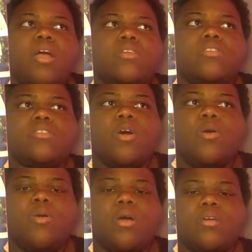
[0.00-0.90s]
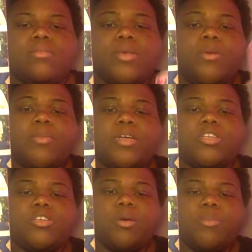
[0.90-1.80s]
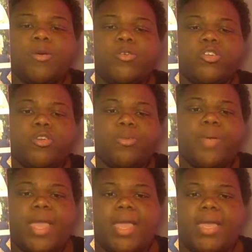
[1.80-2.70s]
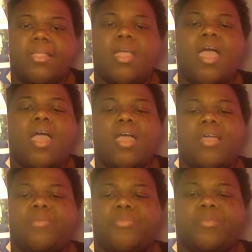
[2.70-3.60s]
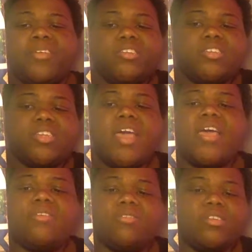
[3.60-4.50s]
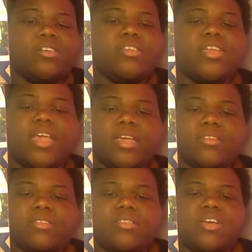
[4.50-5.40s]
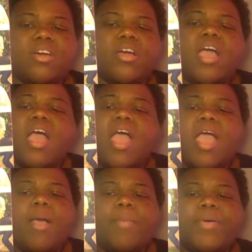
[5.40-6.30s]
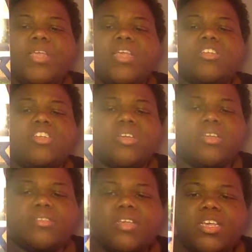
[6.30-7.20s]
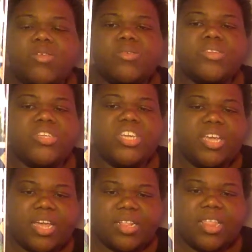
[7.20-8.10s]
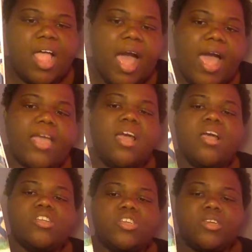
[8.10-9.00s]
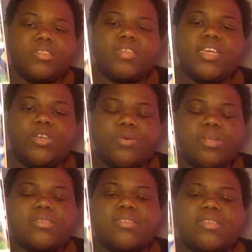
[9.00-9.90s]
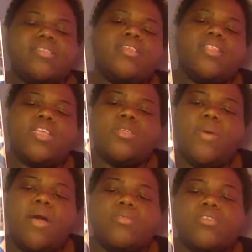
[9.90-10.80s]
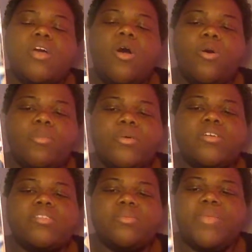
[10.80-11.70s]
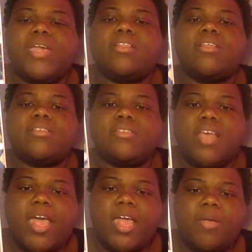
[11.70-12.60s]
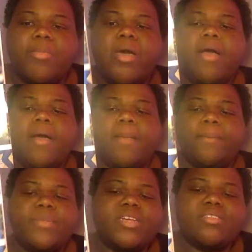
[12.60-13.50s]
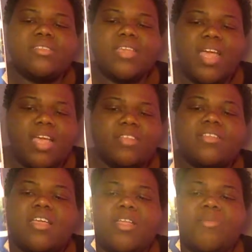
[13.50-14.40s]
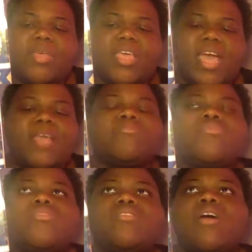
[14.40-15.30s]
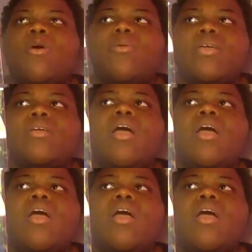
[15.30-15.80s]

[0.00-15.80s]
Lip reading: so much emotional pain, and pretty much a town turned against her. But yet she continued to cheat and lie. She continued consistently throughout this whole book to make the same mistakes, and it became so